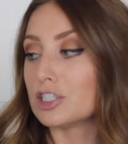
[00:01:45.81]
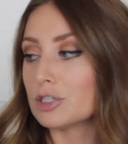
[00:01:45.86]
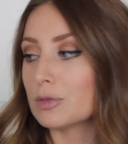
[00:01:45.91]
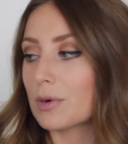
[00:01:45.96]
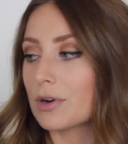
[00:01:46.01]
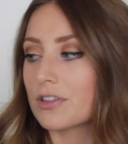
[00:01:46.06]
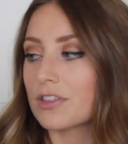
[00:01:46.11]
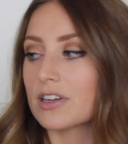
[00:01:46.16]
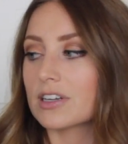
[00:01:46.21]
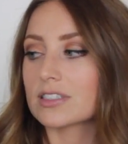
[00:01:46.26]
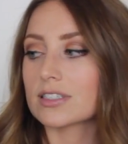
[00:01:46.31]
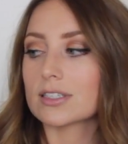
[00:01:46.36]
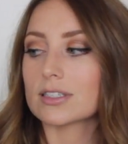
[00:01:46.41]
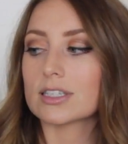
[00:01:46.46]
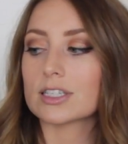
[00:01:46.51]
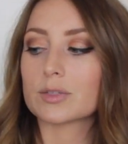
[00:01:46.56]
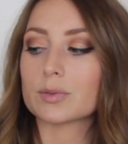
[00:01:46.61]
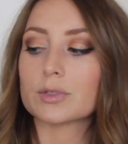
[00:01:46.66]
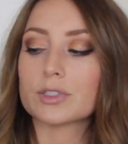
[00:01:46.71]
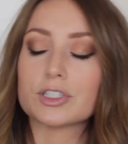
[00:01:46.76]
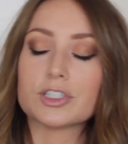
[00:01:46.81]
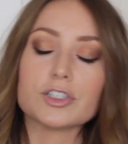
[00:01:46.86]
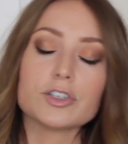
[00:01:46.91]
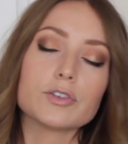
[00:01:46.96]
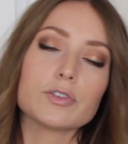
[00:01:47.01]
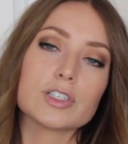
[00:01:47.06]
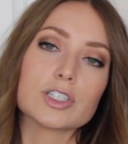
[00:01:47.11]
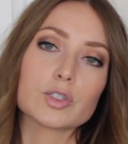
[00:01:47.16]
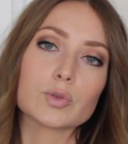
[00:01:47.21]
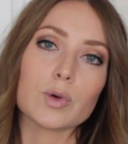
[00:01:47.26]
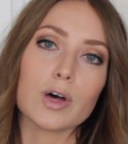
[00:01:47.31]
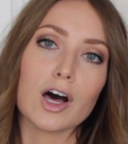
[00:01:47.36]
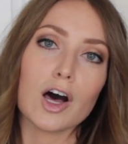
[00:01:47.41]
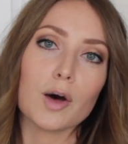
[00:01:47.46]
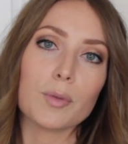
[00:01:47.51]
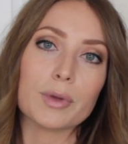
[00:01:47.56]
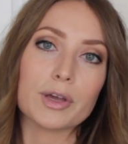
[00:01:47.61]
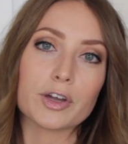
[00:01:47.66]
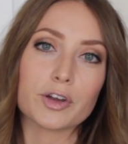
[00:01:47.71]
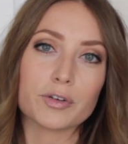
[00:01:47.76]
Two more things that this will do. This will
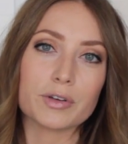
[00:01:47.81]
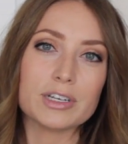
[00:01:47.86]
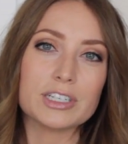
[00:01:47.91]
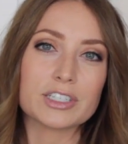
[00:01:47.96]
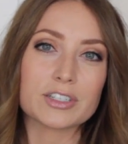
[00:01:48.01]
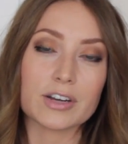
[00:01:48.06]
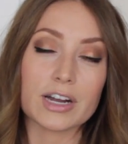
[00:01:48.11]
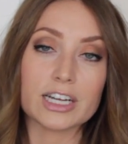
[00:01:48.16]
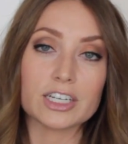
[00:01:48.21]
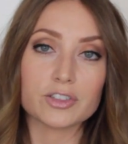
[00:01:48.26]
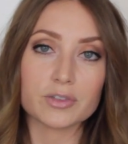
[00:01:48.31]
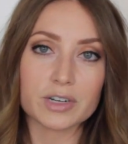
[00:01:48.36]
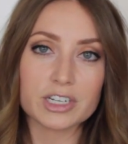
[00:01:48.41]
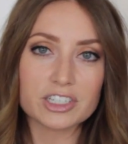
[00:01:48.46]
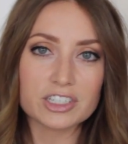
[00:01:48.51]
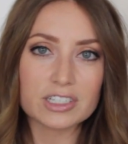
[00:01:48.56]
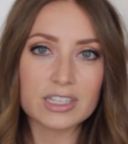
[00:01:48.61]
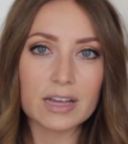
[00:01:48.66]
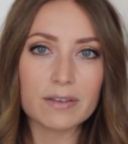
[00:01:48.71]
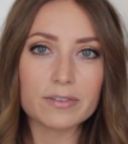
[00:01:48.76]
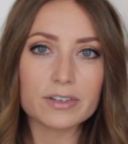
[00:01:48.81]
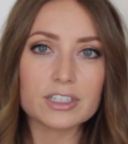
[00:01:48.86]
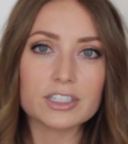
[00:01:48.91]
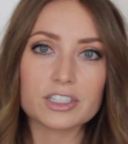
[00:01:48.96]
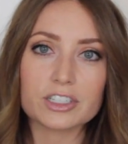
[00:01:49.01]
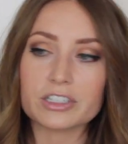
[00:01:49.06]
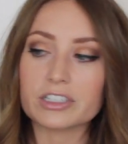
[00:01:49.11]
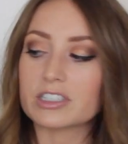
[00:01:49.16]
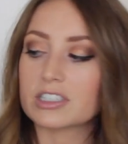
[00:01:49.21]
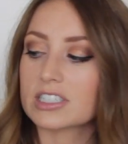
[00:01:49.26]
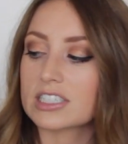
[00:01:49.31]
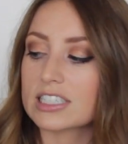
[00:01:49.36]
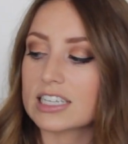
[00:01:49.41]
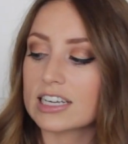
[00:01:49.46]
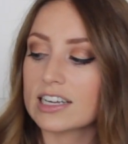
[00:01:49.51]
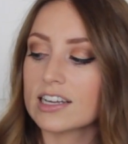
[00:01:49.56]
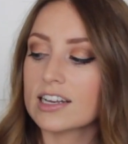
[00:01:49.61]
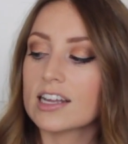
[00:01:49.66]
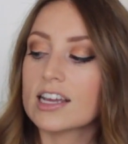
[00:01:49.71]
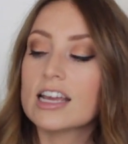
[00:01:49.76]
help increase your hydration levels to your
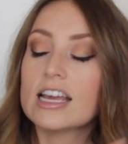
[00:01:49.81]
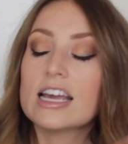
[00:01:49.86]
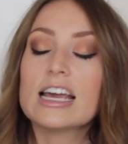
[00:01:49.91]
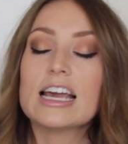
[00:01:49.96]
skin,